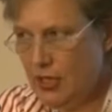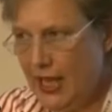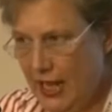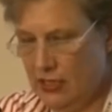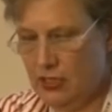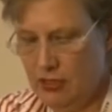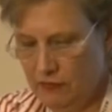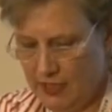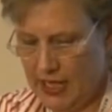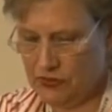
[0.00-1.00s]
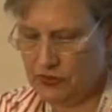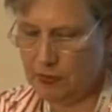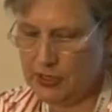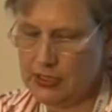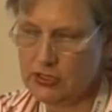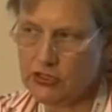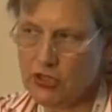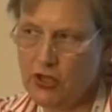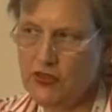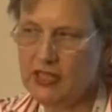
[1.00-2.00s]
in philanthropy.
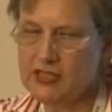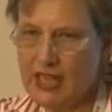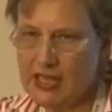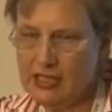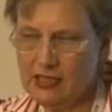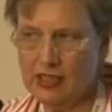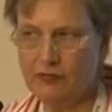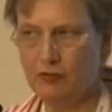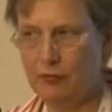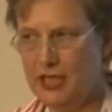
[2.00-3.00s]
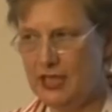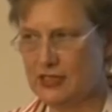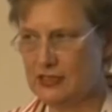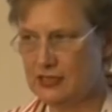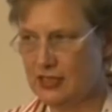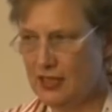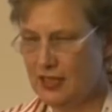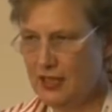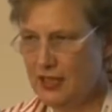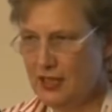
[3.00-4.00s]
So the exciting thing for me is
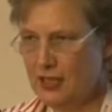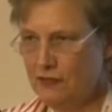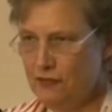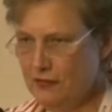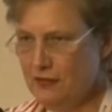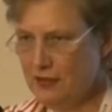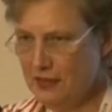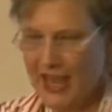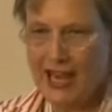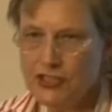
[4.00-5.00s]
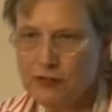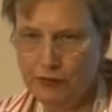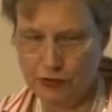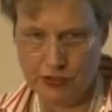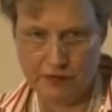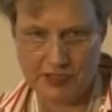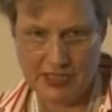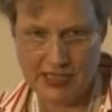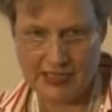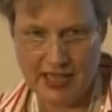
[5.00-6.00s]
there is a future for
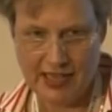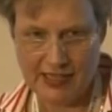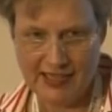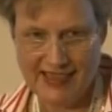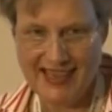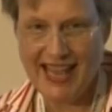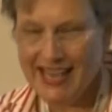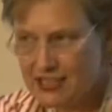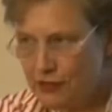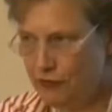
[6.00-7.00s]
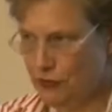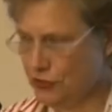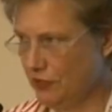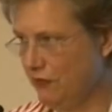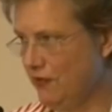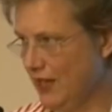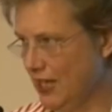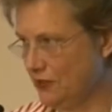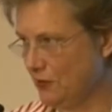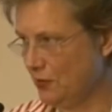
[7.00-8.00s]
CSI. There is a future for
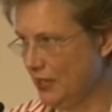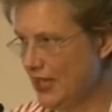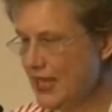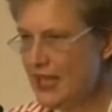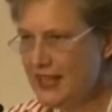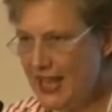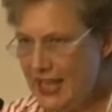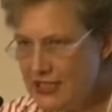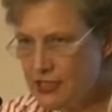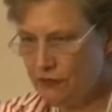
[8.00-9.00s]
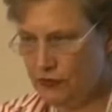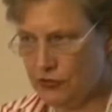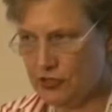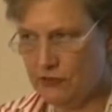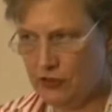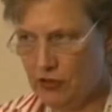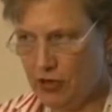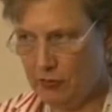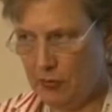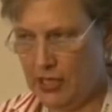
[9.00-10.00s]
philanthropy. There is a future for
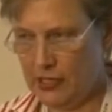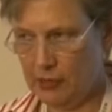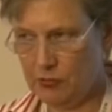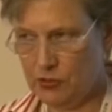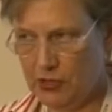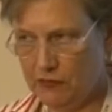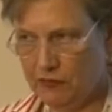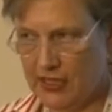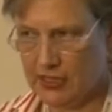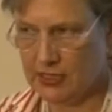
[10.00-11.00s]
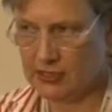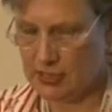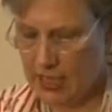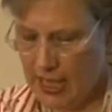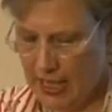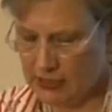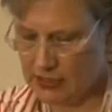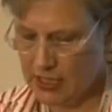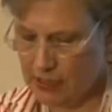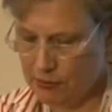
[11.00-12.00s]
grant making between funders
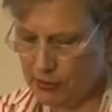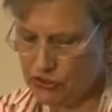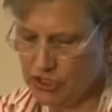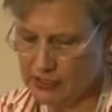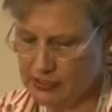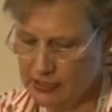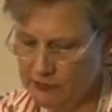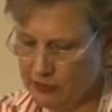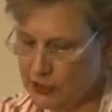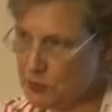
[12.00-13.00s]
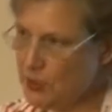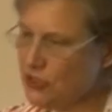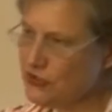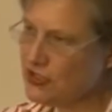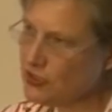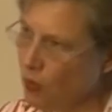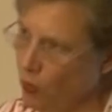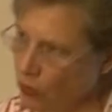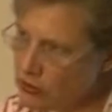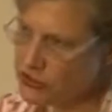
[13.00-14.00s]
and project deliverers, because it's
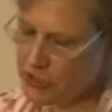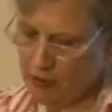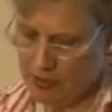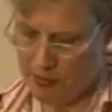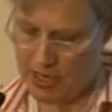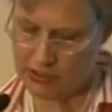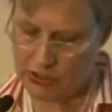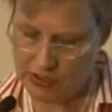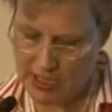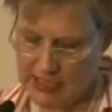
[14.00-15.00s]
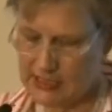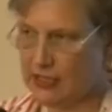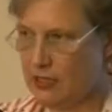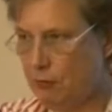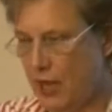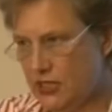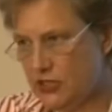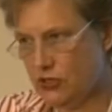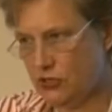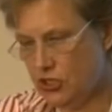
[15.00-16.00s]
also about creating the
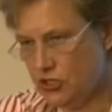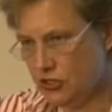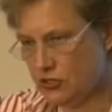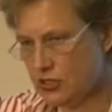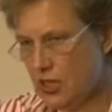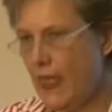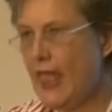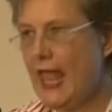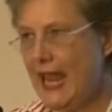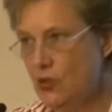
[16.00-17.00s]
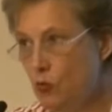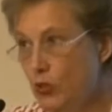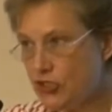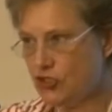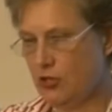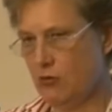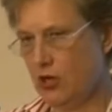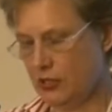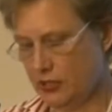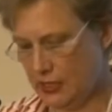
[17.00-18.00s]
base conditions in which the
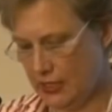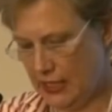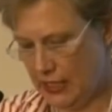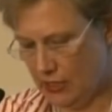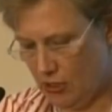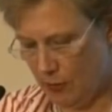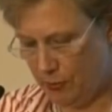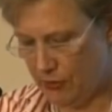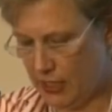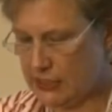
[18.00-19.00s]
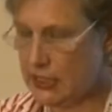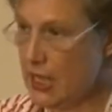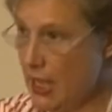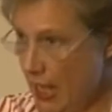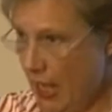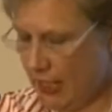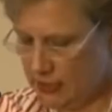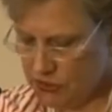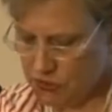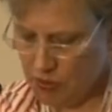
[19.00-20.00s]
market can then operate.
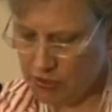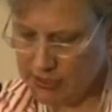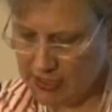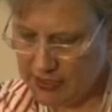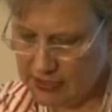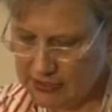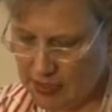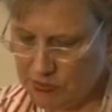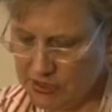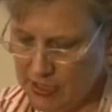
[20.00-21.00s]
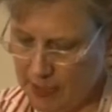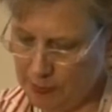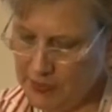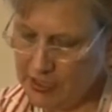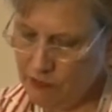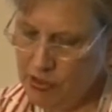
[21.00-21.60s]
And this quote, I think, sums it up, that if